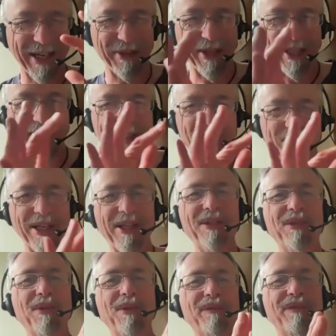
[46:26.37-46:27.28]
continue
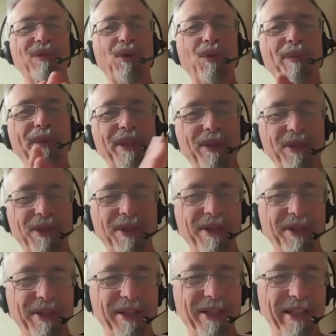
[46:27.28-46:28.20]
to inform
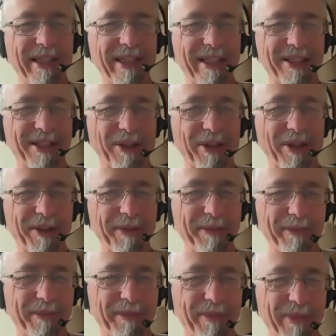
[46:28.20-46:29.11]
each other,
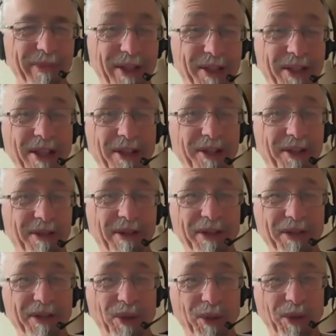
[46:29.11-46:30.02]
because the
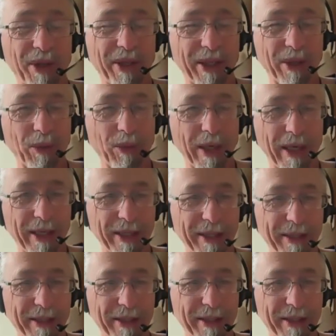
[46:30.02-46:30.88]
underground's not going away.